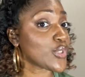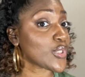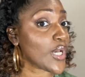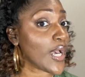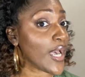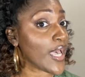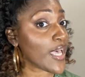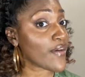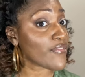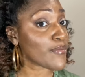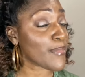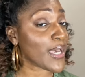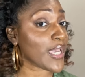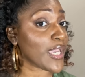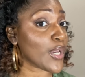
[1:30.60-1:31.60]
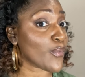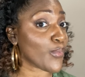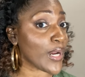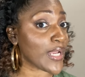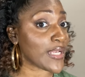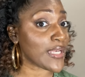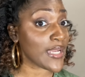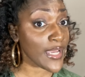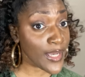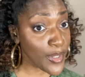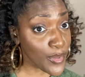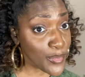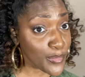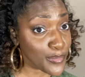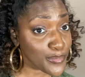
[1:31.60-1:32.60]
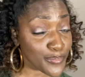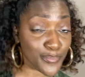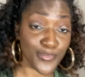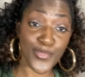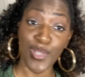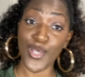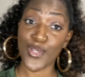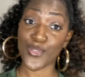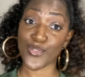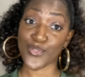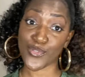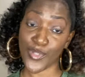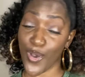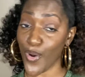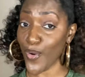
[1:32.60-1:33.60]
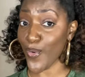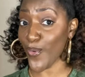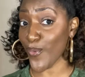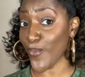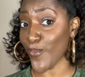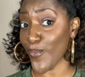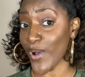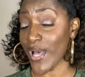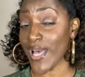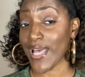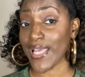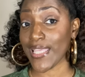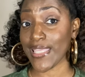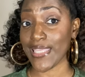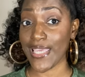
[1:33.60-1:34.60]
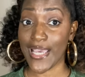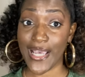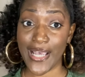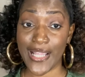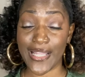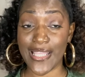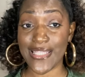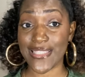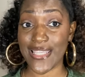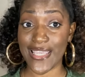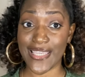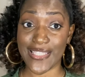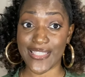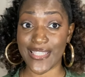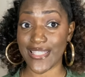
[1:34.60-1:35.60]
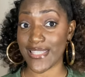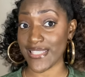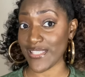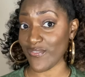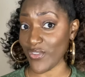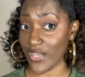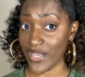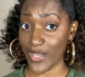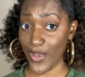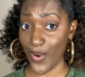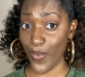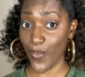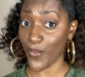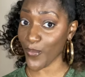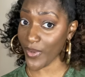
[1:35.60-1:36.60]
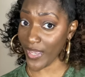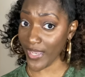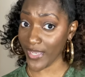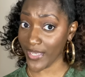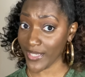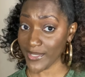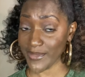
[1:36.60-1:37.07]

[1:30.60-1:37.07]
I have in my hair right now. So yeah, let's get into this video, okay?